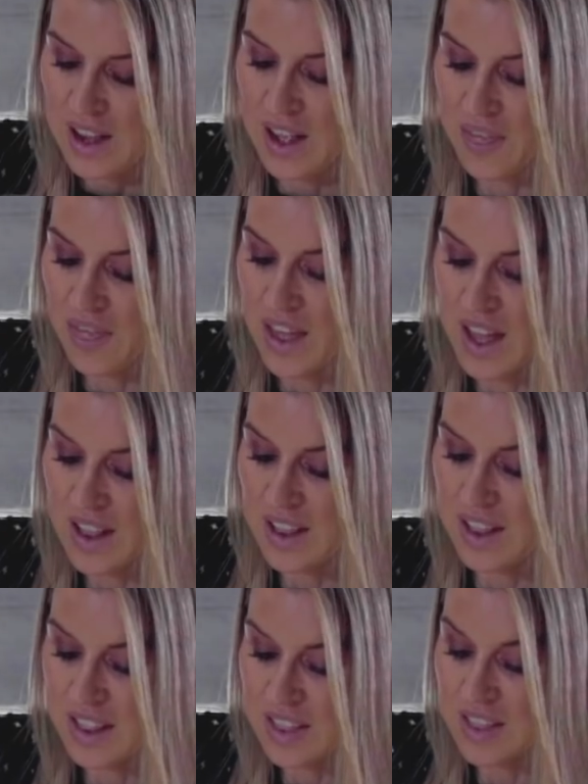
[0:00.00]
And
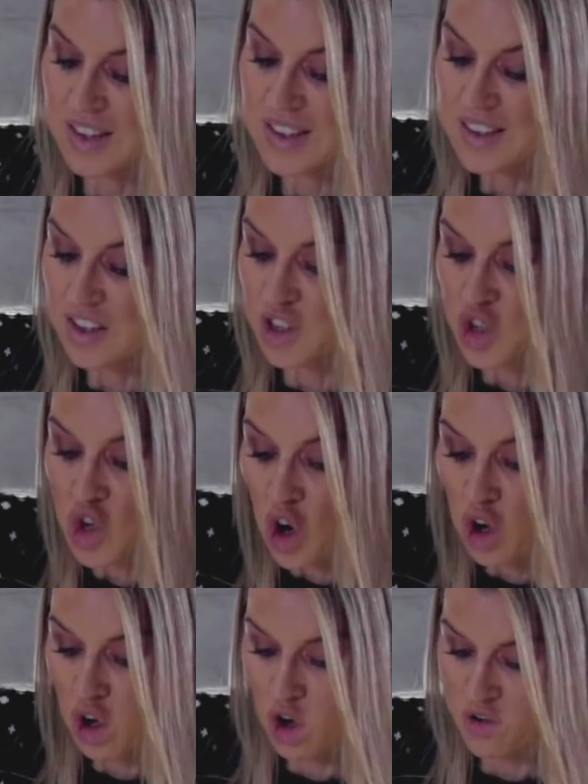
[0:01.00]
then this is a
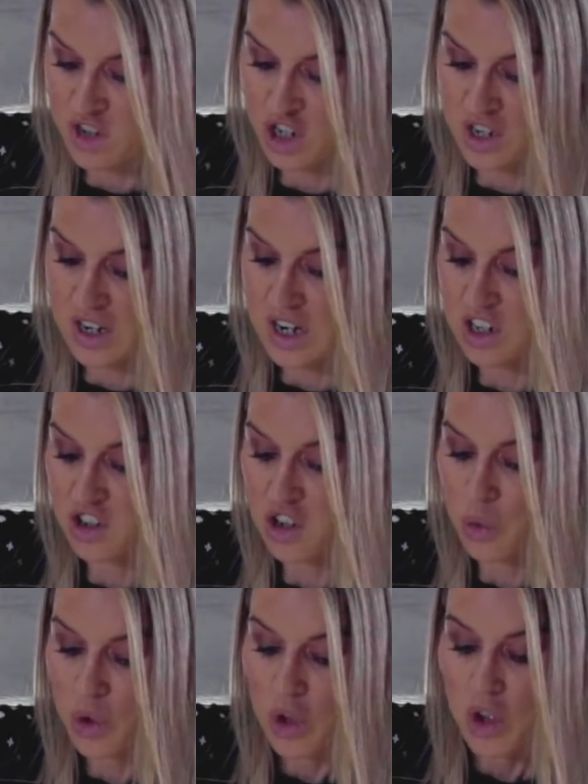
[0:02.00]
chocolate orange ganache,
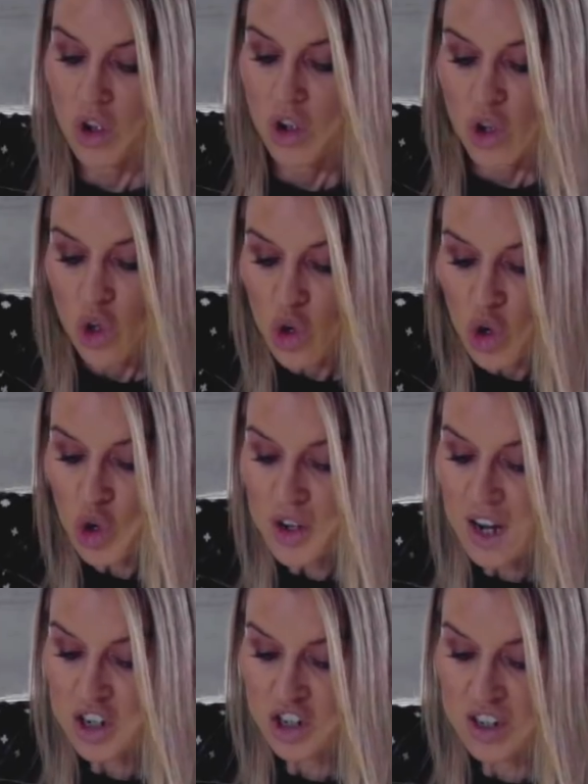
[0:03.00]
so you could
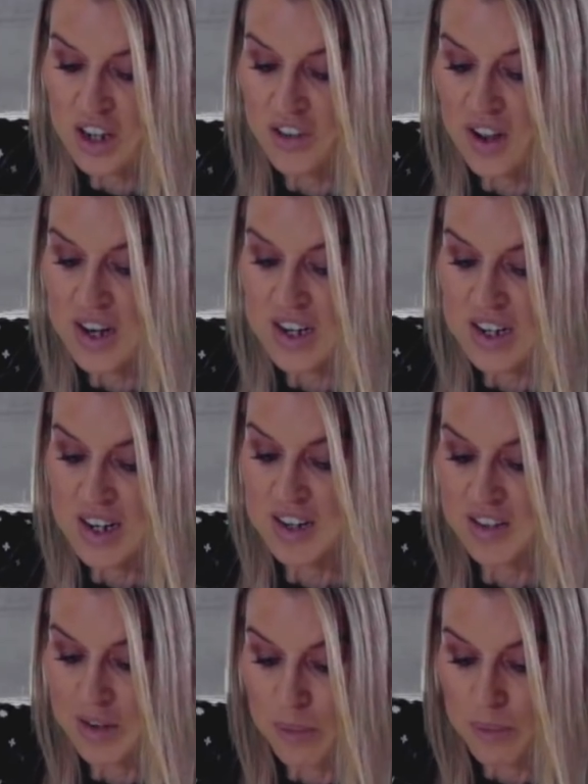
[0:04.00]
actually have added
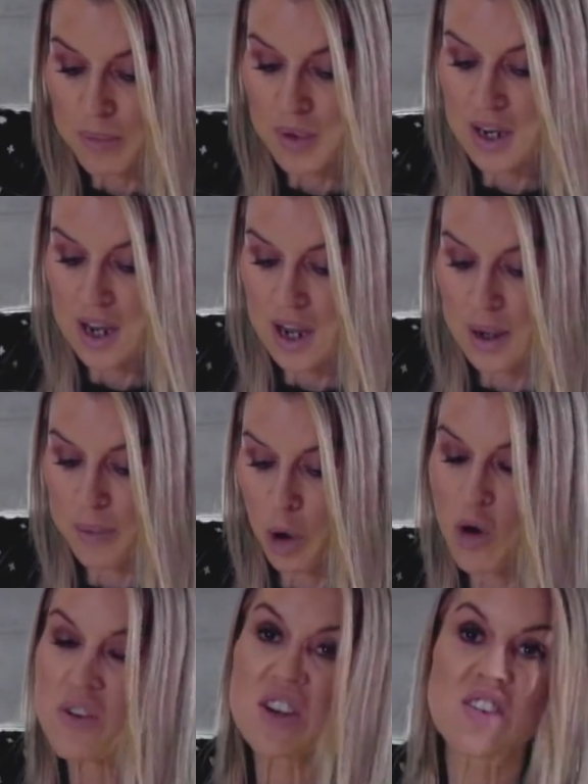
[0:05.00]
in some
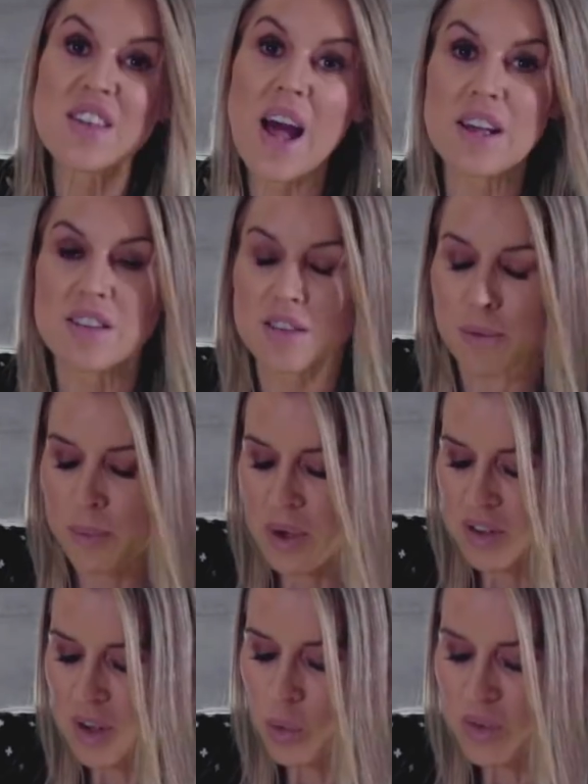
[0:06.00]
orange zest, but because I